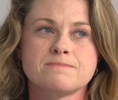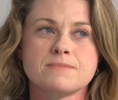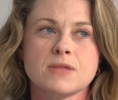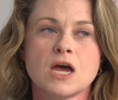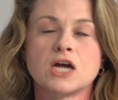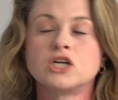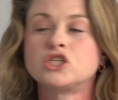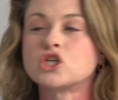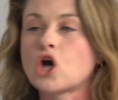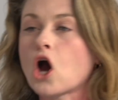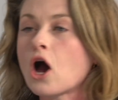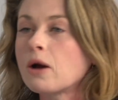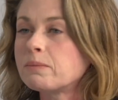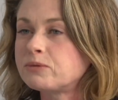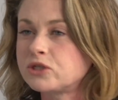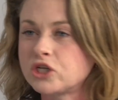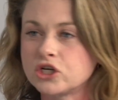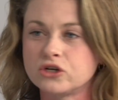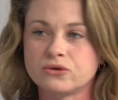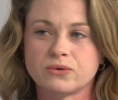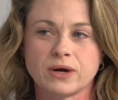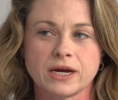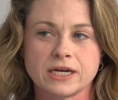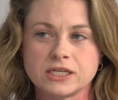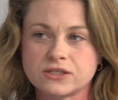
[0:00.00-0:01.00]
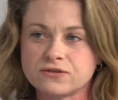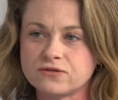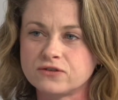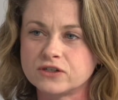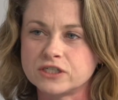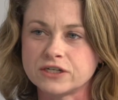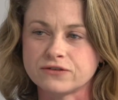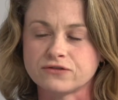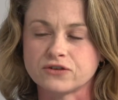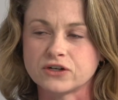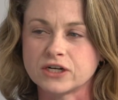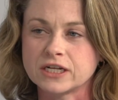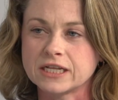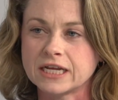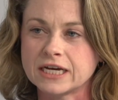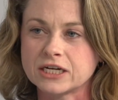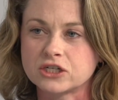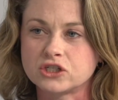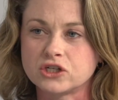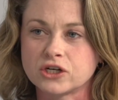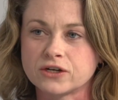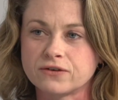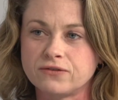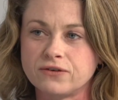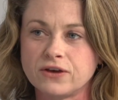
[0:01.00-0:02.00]
adoption rates for different
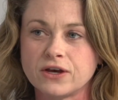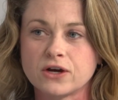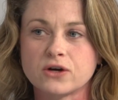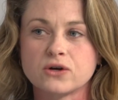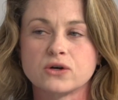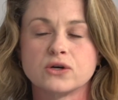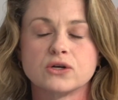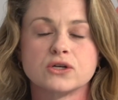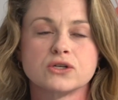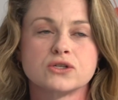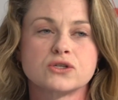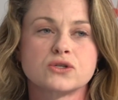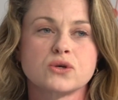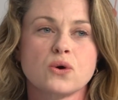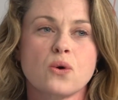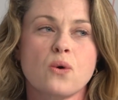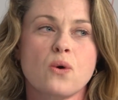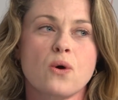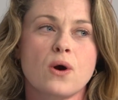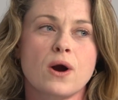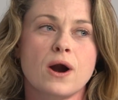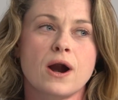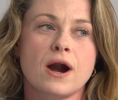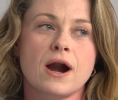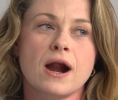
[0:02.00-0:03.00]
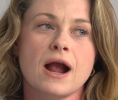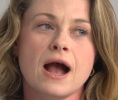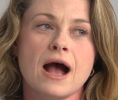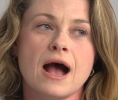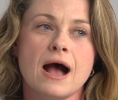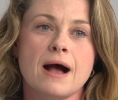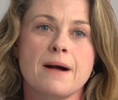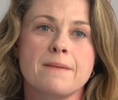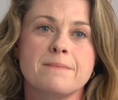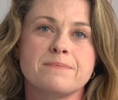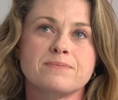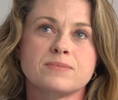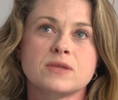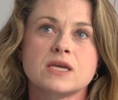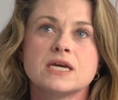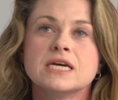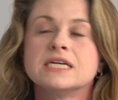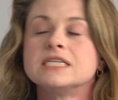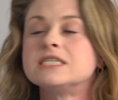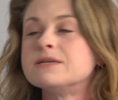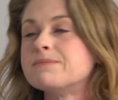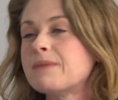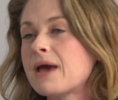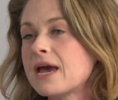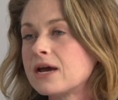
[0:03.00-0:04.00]
electric vehicles or
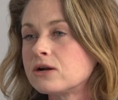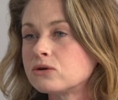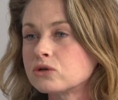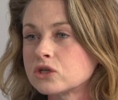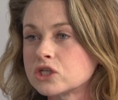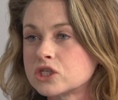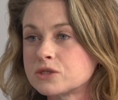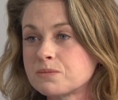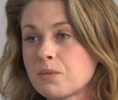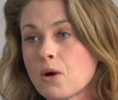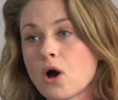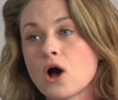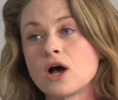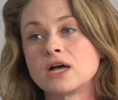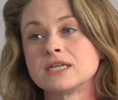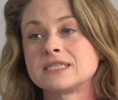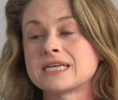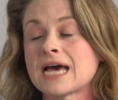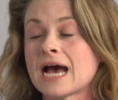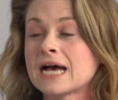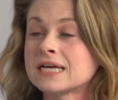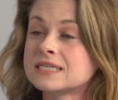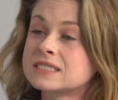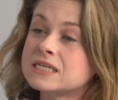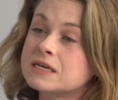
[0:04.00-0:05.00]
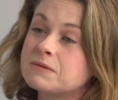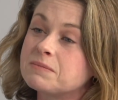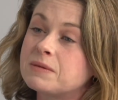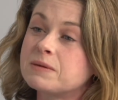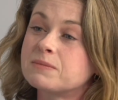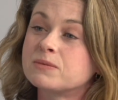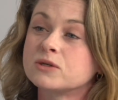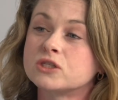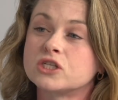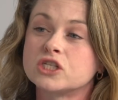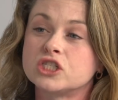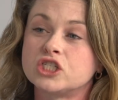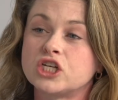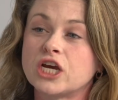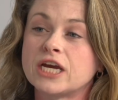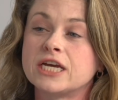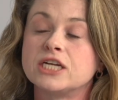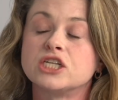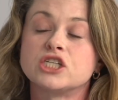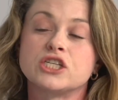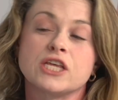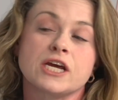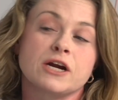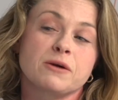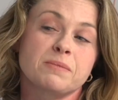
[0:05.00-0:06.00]
demand response, asking people to
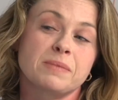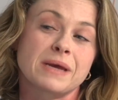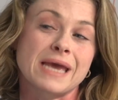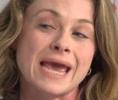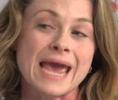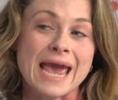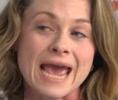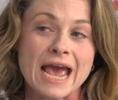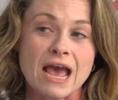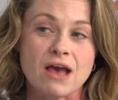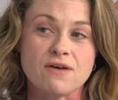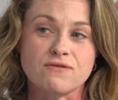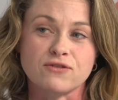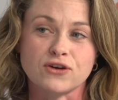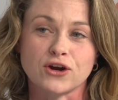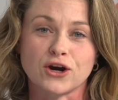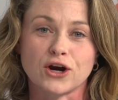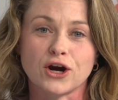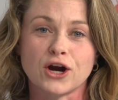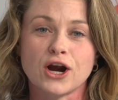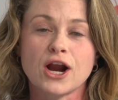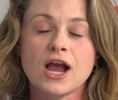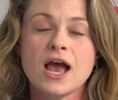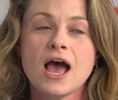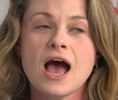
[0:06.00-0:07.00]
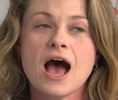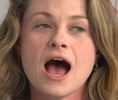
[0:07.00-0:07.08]
change their behavior,